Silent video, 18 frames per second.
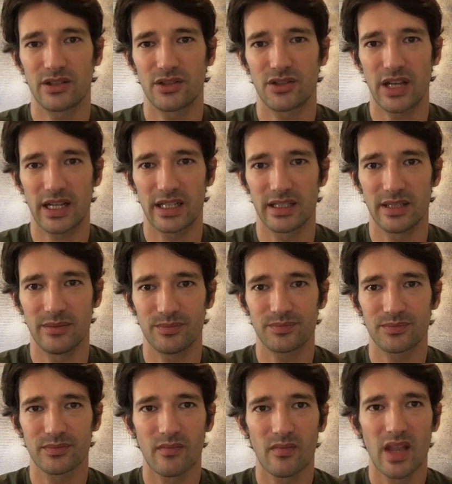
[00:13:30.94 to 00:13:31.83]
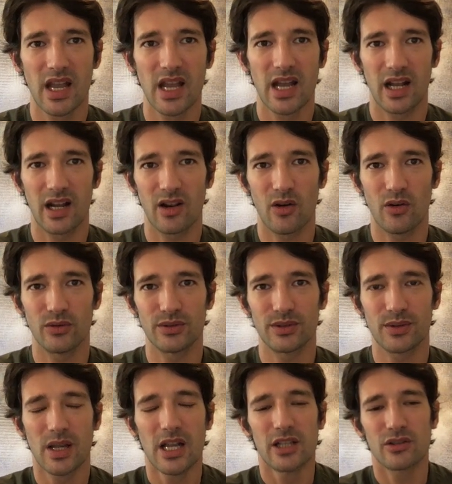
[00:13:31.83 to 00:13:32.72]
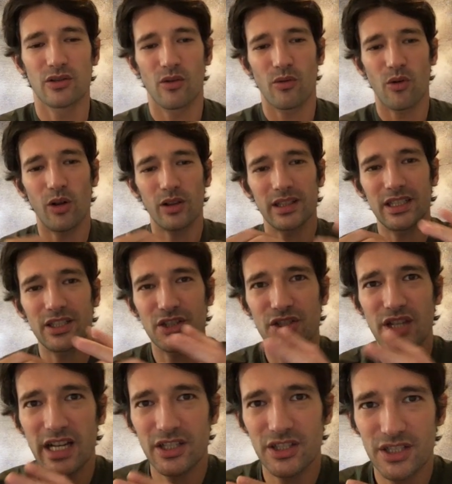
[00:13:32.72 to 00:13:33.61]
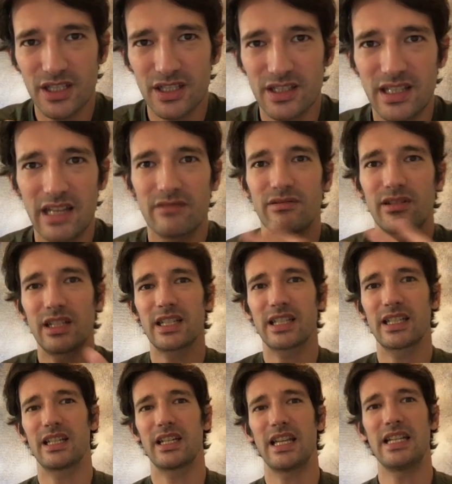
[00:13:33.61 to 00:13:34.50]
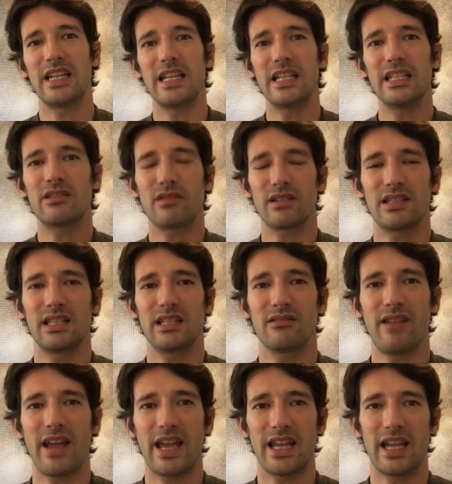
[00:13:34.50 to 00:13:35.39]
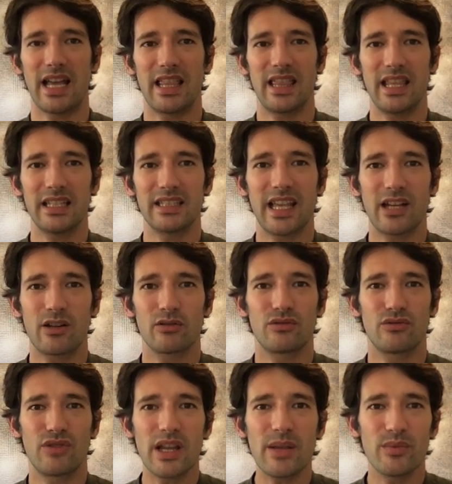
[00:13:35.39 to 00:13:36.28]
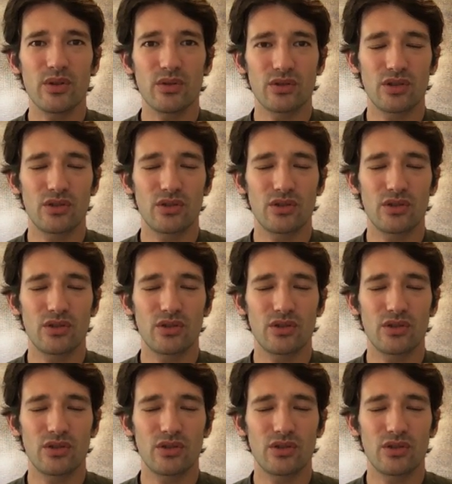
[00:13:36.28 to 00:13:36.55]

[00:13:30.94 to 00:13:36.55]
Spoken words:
check them alone. So all these gestures, they work in an interesting way. I think they contribute